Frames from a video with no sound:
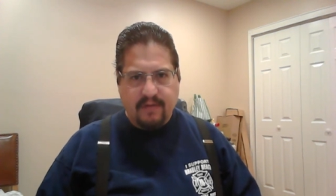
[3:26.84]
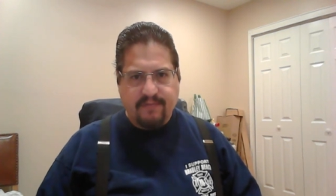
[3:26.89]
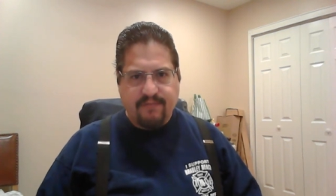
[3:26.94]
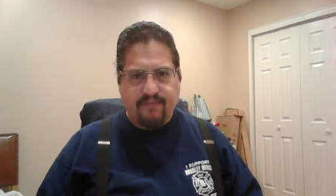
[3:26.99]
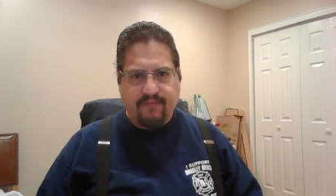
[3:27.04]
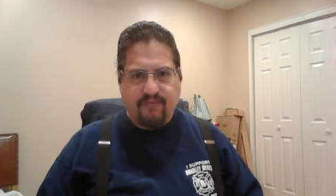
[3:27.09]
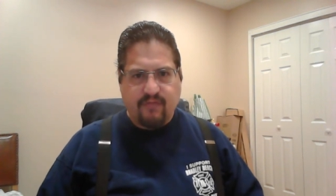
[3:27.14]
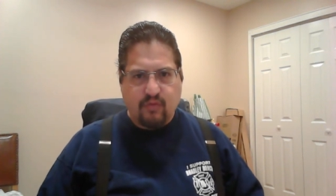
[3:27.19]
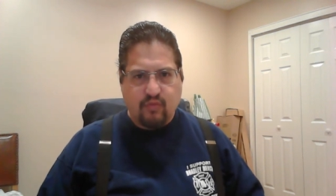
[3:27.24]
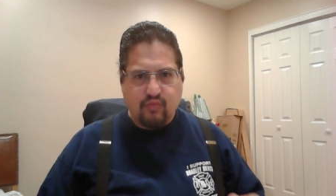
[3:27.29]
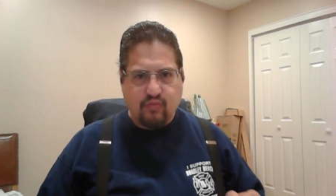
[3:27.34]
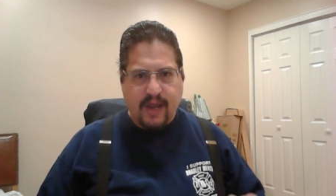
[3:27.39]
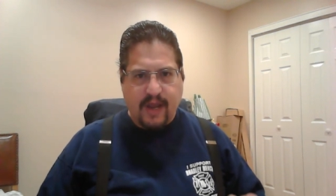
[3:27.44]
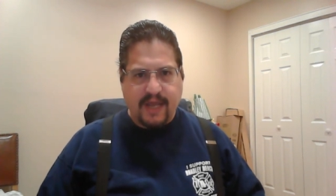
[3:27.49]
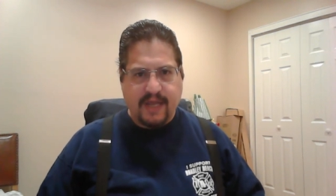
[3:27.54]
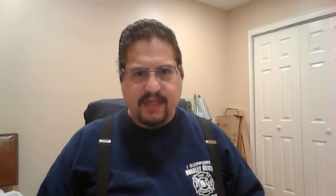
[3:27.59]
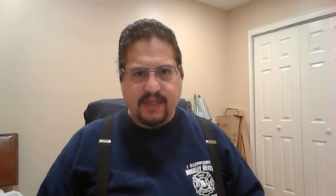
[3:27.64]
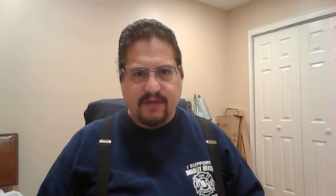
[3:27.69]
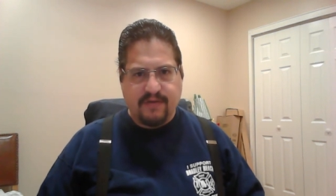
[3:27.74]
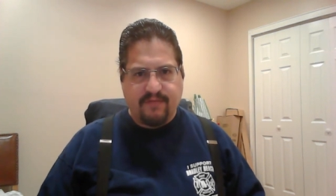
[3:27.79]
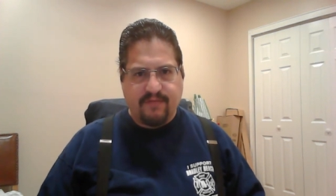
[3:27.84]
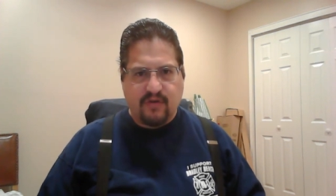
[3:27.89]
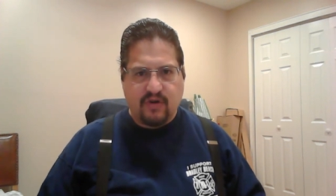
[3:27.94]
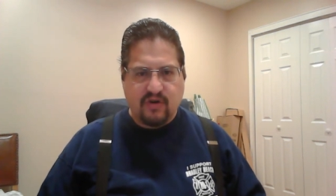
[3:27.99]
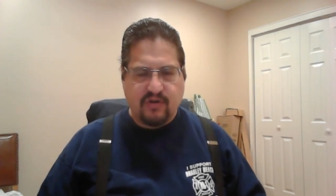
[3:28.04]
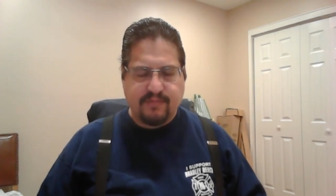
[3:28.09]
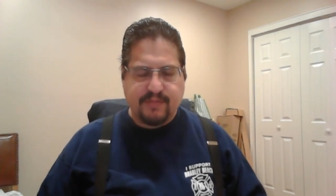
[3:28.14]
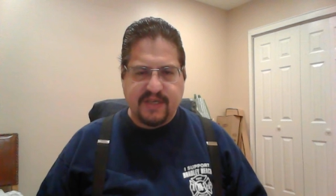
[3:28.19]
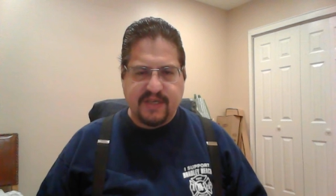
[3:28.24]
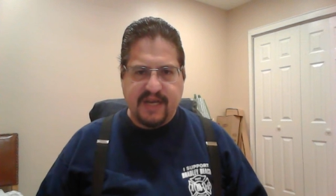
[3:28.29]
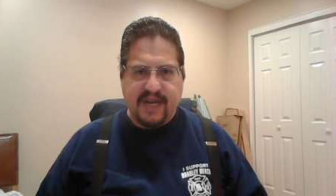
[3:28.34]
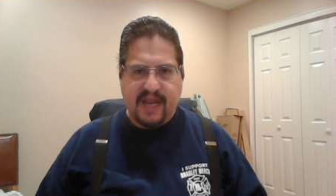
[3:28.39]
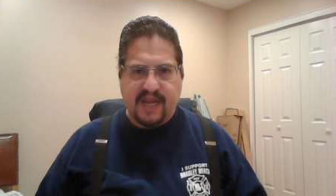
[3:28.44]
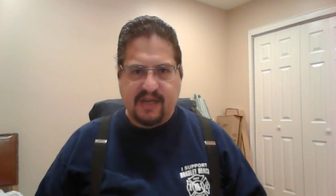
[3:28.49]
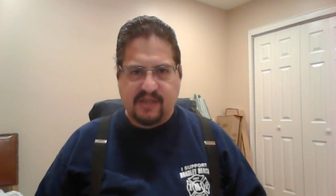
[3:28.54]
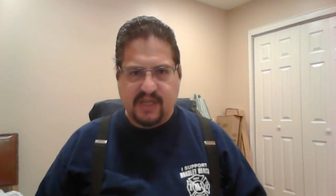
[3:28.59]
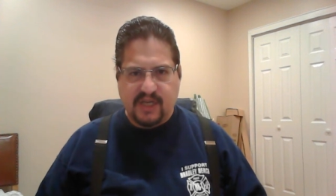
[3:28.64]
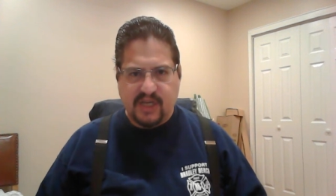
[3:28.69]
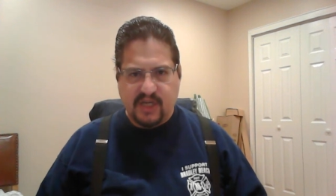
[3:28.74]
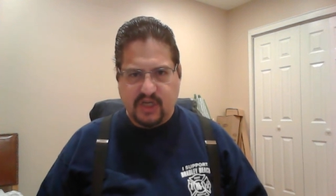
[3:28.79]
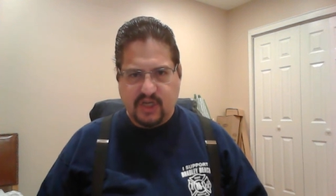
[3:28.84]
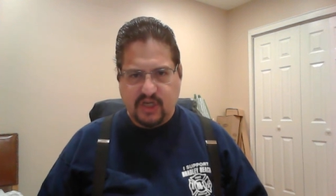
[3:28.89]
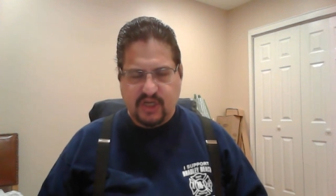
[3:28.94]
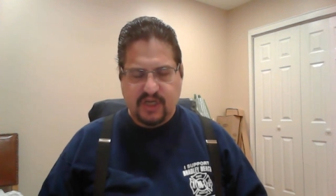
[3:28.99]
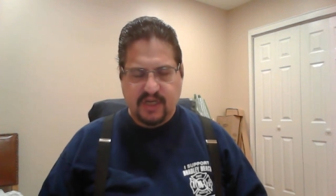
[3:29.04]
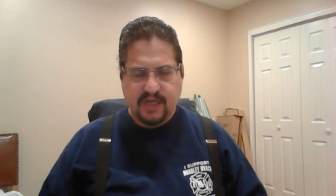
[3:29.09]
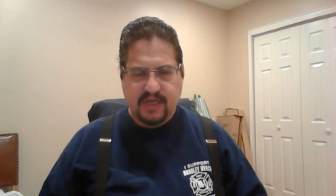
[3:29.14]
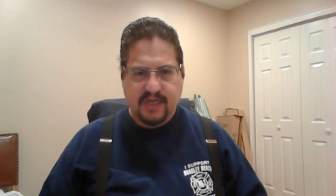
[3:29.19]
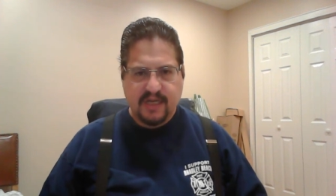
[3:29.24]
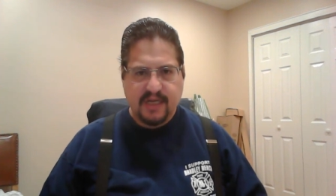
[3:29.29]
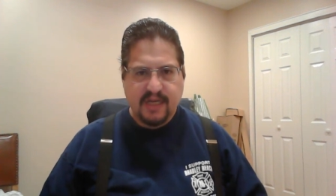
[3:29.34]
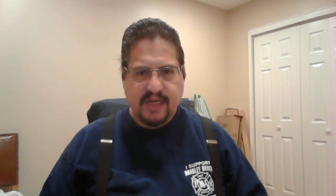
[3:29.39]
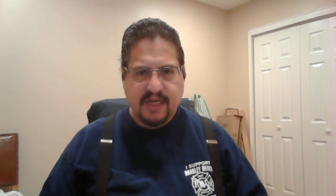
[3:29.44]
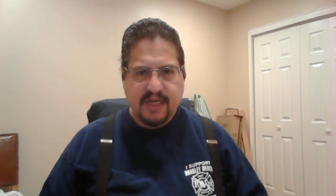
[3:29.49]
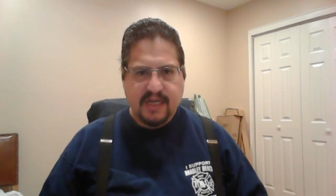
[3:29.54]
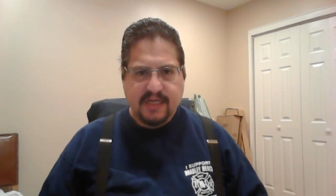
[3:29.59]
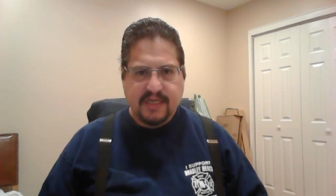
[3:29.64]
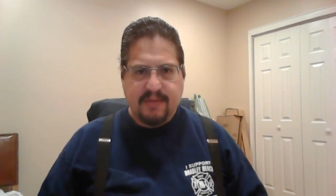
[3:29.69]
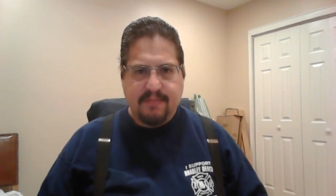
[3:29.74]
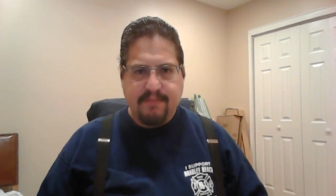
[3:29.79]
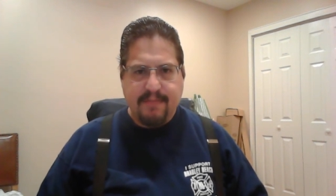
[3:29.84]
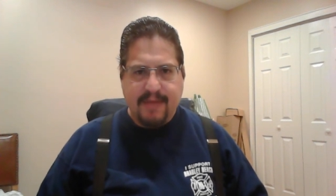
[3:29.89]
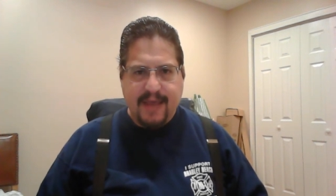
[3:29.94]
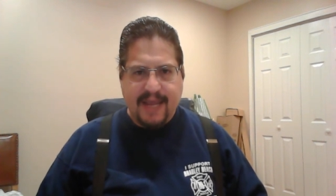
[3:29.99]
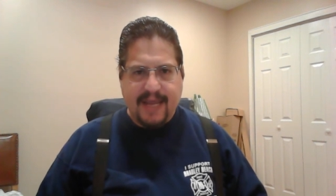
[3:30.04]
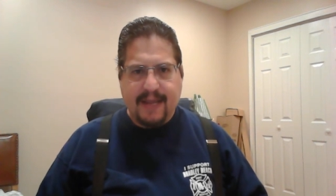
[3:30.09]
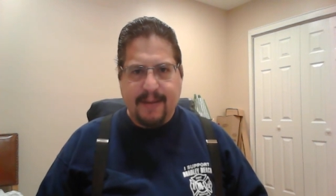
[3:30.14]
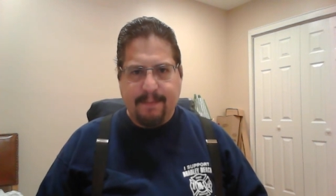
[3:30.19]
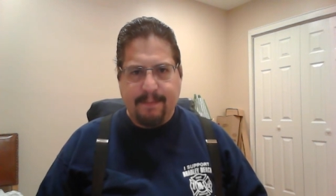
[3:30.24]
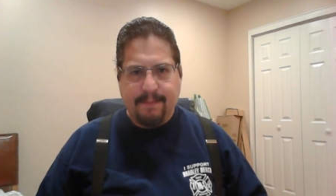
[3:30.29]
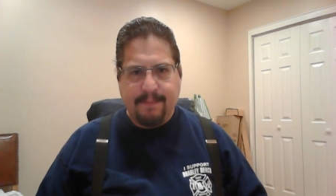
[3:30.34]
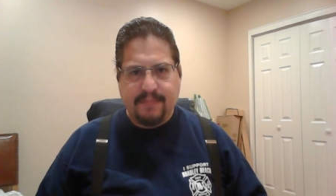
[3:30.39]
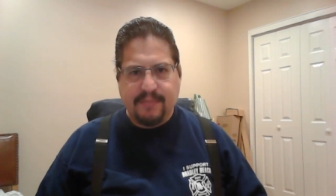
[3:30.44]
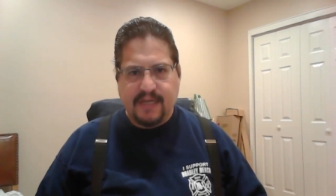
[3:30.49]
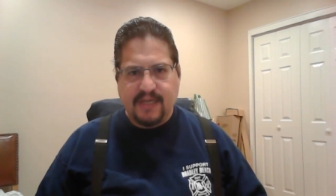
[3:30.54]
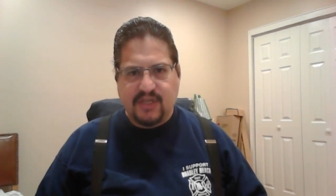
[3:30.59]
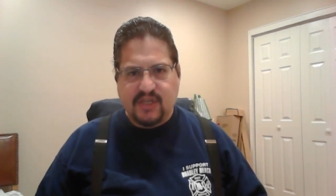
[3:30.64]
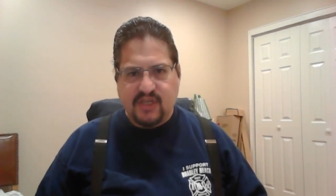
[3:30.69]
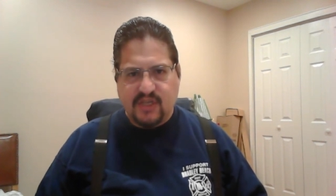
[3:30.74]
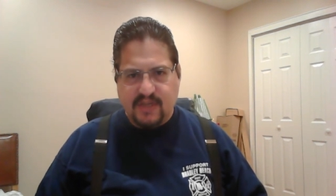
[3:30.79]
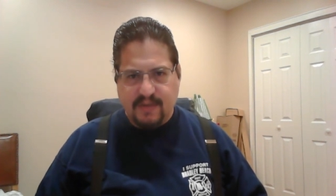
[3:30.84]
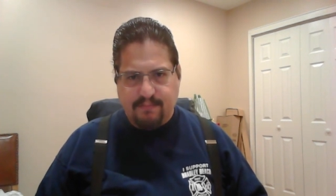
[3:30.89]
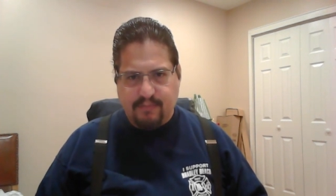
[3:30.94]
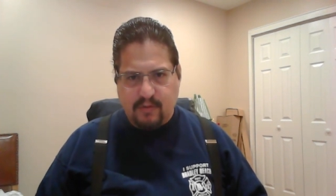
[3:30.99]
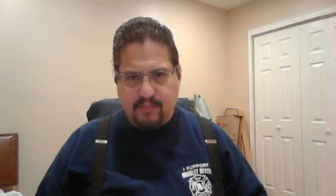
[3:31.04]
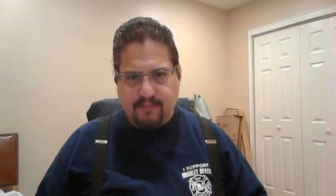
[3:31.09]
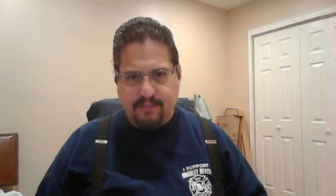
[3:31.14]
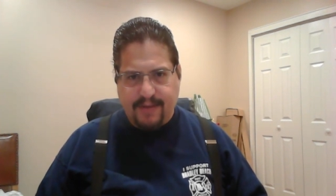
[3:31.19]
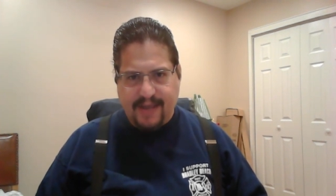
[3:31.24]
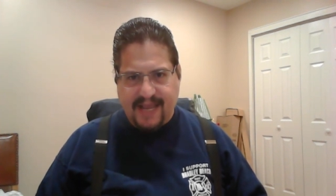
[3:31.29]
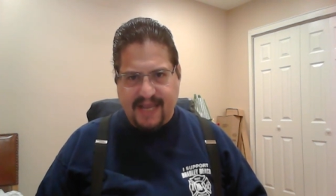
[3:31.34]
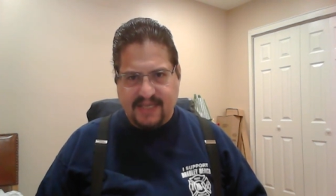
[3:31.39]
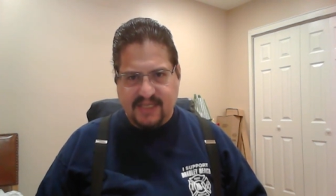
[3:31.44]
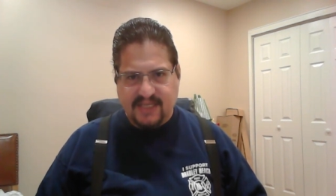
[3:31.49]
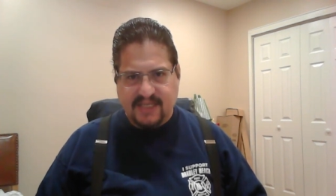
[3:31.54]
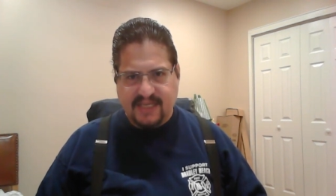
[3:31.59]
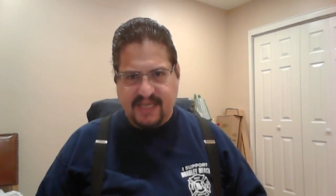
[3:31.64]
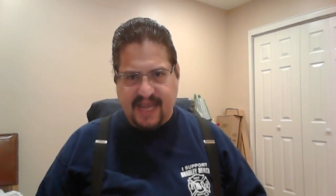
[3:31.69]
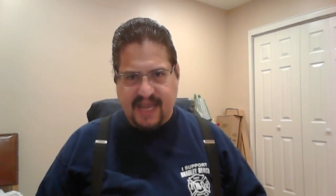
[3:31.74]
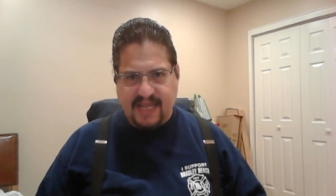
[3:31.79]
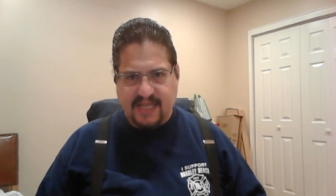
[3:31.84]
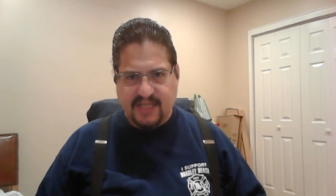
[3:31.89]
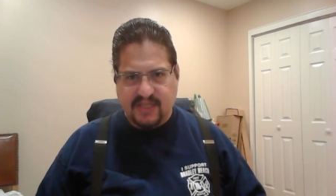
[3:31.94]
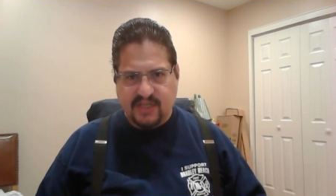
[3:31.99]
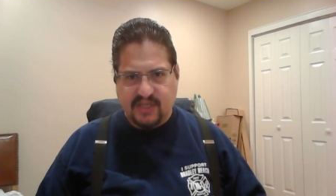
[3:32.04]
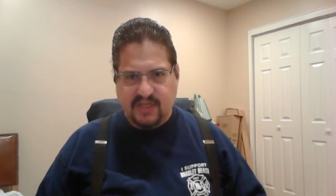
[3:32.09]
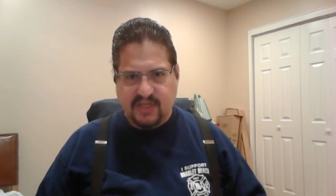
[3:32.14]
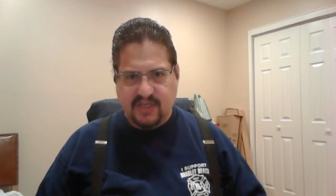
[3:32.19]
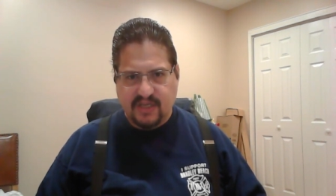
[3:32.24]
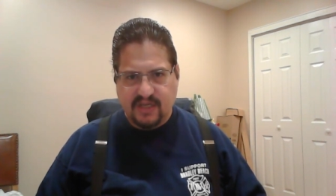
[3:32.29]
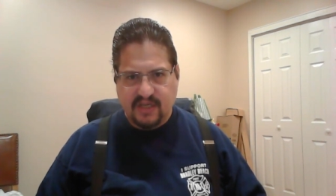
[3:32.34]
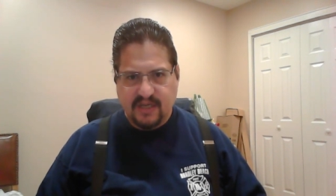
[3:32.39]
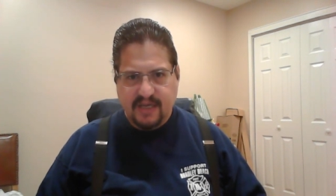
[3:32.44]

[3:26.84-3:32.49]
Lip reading: for regular verbs in English, to make it simple past tense,